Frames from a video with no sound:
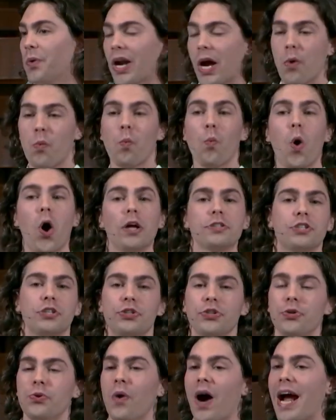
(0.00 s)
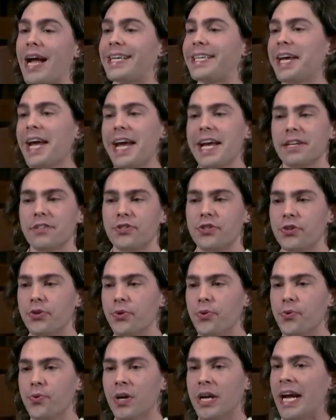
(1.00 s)
What I want to do, I can't
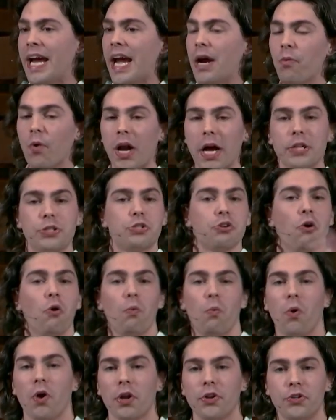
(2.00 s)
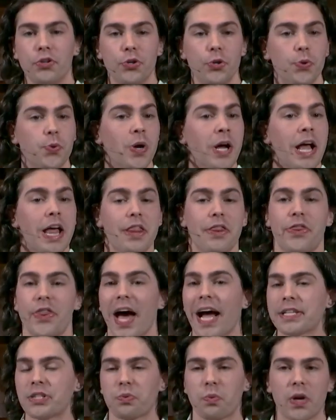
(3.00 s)
do, and what I don't want to do,
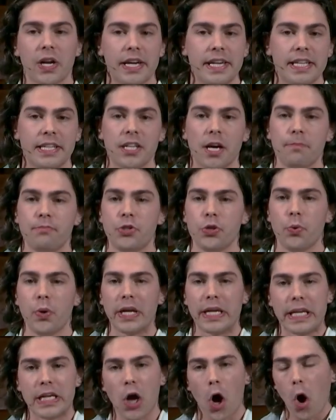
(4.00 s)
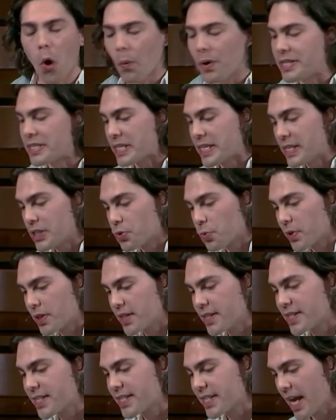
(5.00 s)
that's what I end up doing. He always ends with
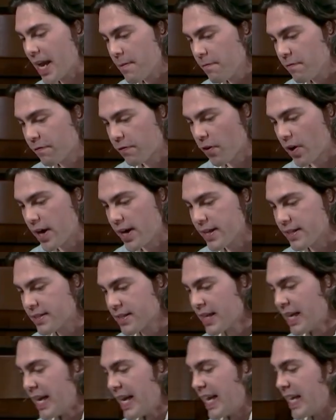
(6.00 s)
the same phrase.